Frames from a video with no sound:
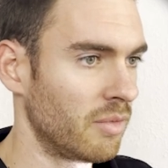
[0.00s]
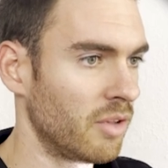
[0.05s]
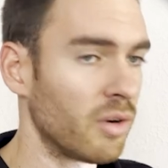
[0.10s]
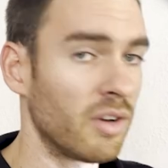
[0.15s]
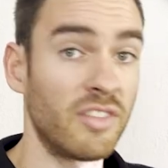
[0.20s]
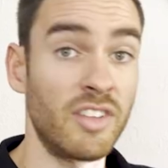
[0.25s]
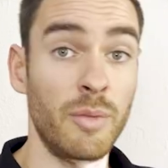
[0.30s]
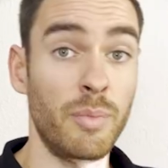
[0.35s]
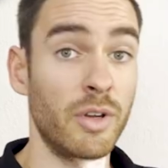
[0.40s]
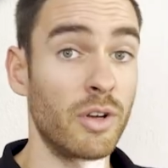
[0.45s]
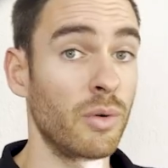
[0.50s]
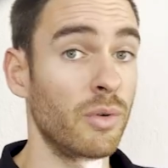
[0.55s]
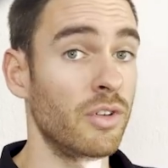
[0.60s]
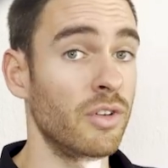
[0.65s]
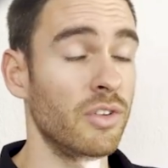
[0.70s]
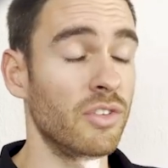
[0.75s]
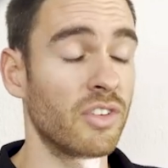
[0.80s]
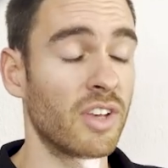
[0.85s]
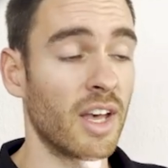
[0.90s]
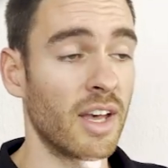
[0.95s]
Not a typical
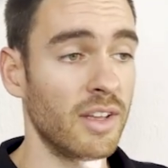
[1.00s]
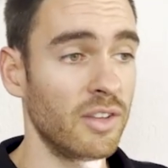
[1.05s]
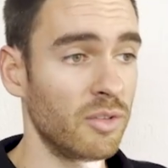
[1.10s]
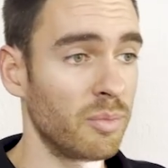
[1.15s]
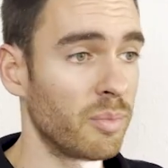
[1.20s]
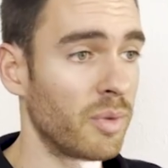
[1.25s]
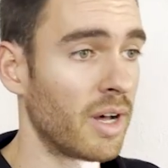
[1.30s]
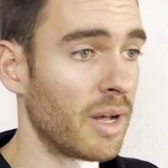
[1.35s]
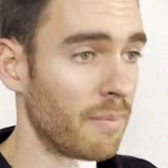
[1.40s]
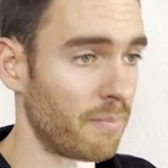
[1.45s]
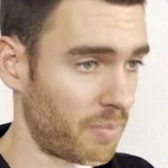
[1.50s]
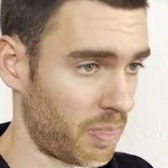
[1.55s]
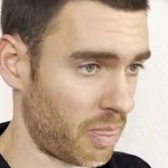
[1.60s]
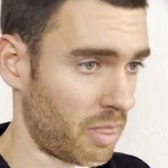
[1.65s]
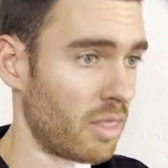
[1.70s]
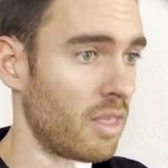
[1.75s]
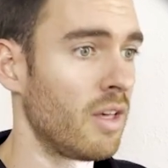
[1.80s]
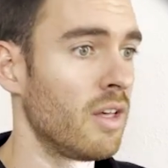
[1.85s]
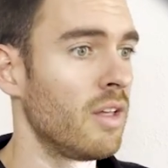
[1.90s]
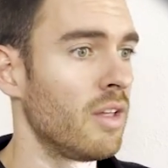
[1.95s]
use case, but
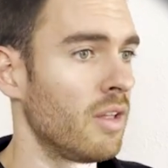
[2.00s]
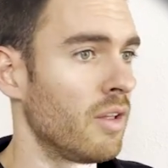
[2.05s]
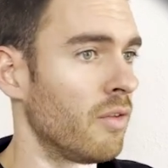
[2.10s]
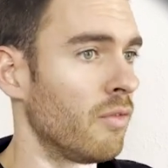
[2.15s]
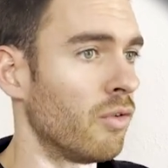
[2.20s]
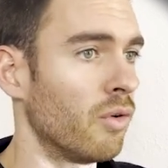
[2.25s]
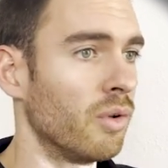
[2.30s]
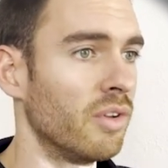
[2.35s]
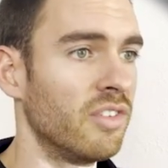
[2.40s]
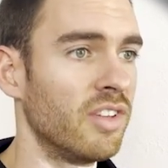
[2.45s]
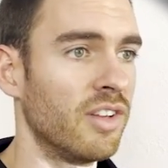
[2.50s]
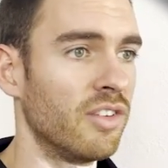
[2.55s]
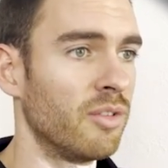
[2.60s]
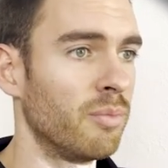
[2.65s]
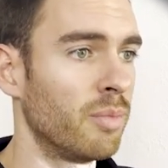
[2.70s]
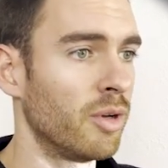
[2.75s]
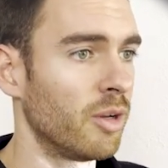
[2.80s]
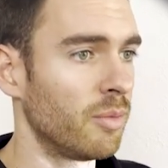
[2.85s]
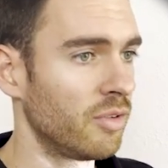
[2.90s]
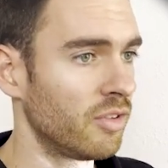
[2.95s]
for all intents
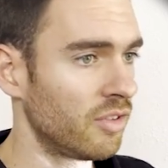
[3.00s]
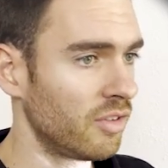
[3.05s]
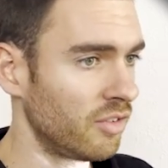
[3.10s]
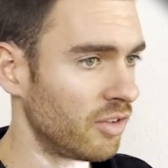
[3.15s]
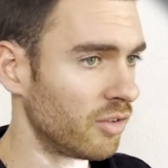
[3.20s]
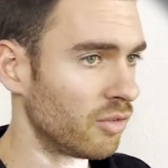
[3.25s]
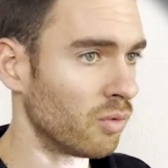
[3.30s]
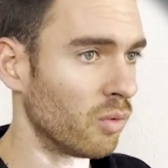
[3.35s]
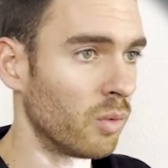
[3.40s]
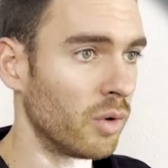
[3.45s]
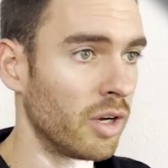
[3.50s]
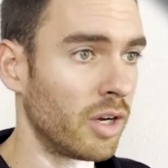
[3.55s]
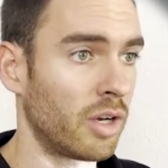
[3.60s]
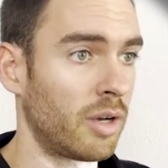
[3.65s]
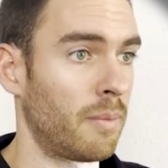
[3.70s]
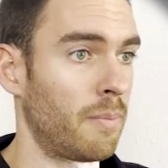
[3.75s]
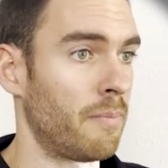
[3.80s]
and purposes, this will work.